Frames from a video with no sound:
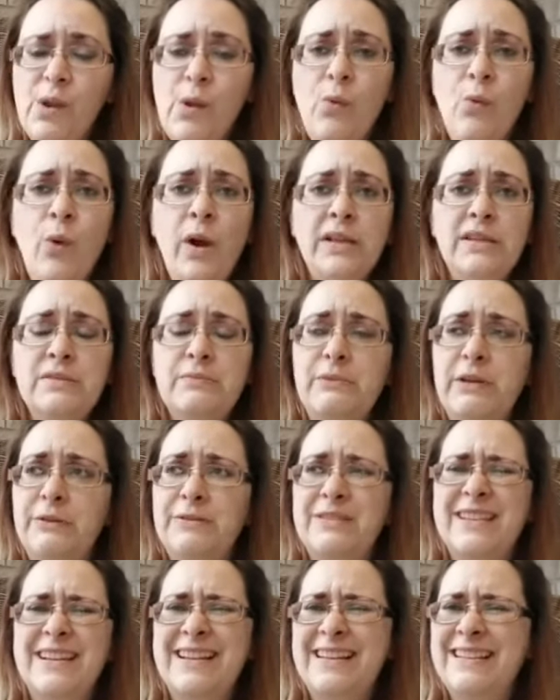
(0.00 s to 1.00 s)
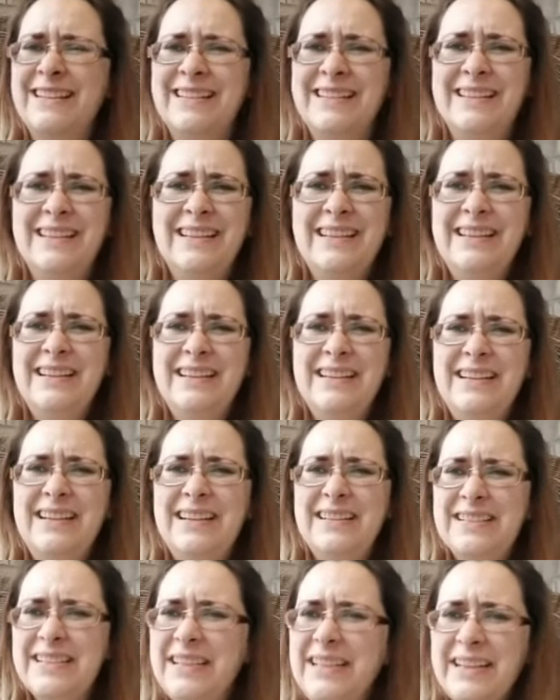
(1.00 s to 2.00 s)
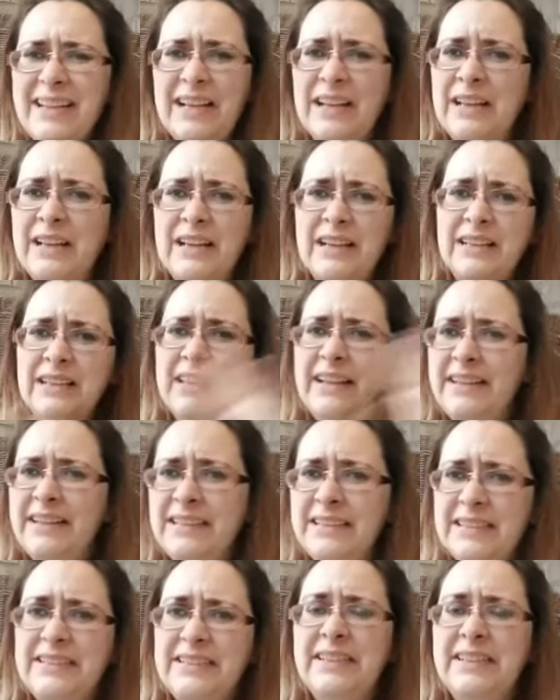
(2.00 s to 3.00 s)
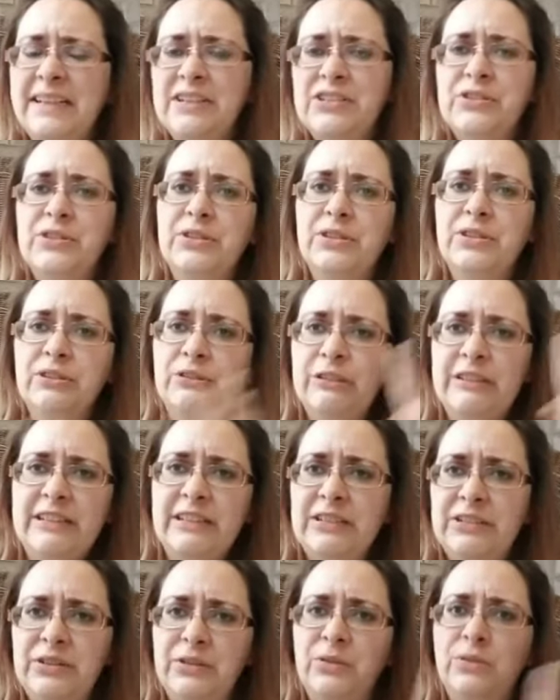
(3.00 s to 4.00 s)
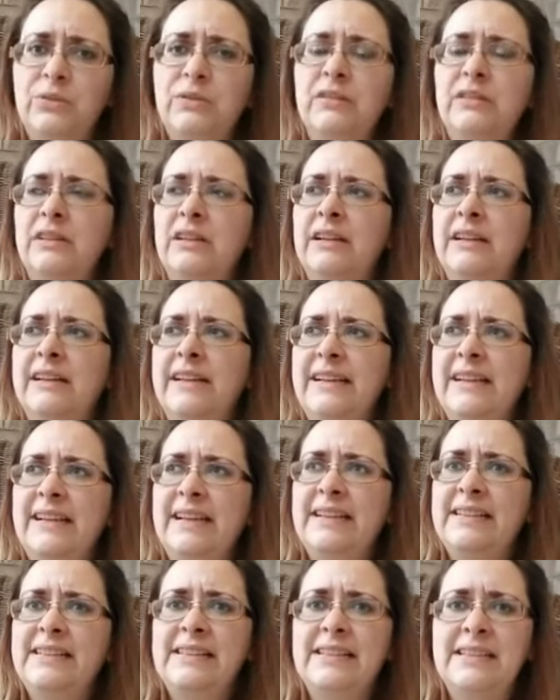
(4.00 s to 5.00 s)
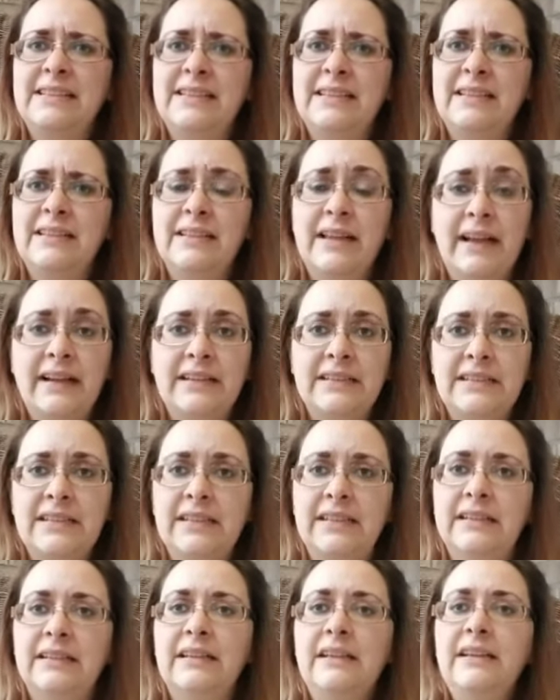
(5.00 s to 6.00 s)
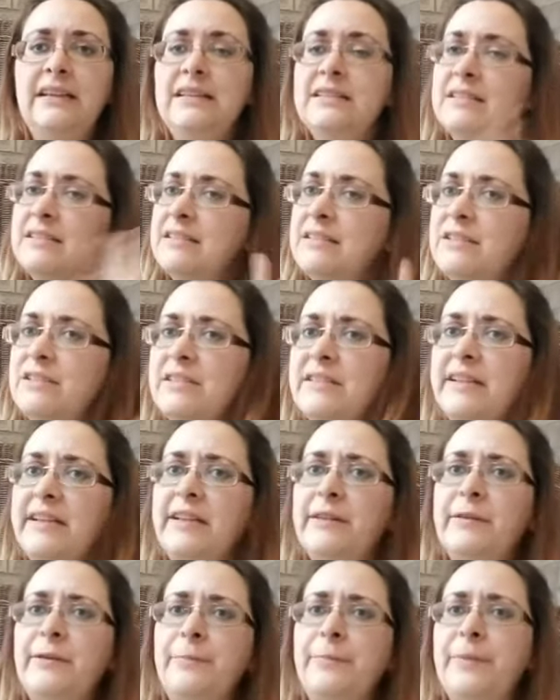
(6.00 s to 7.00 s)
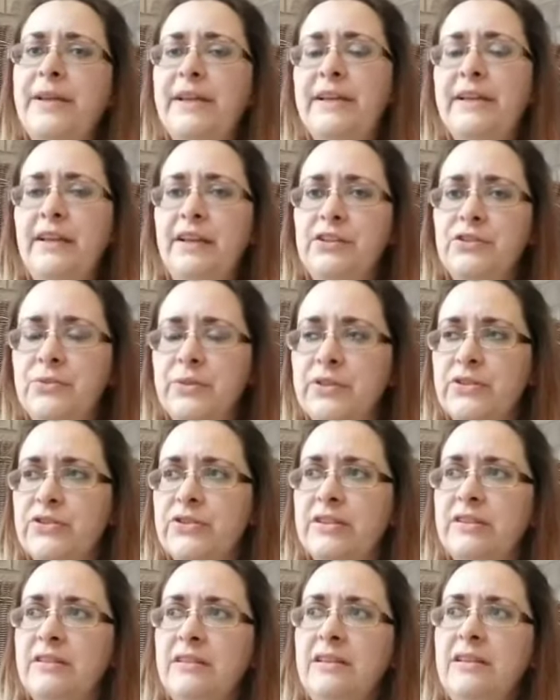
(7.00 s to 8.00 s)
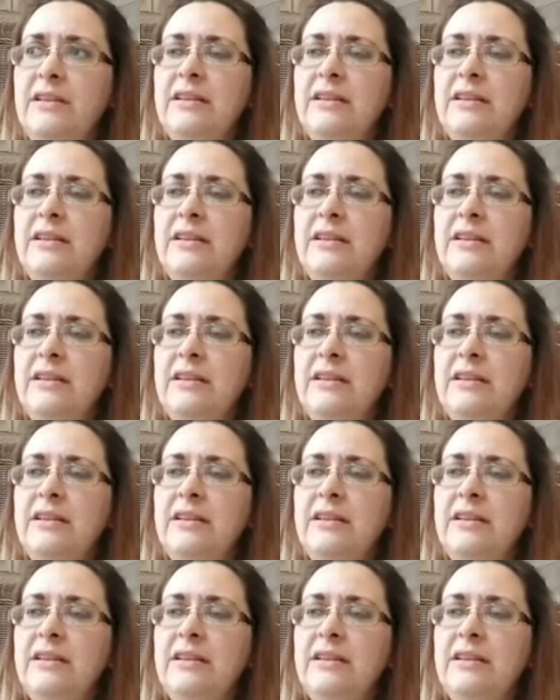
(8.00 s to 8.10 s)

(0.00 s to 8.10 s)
Once when I was like in a teen, uh, late teenager, early adult, uh, 18, 19, still seeing a pediatrician.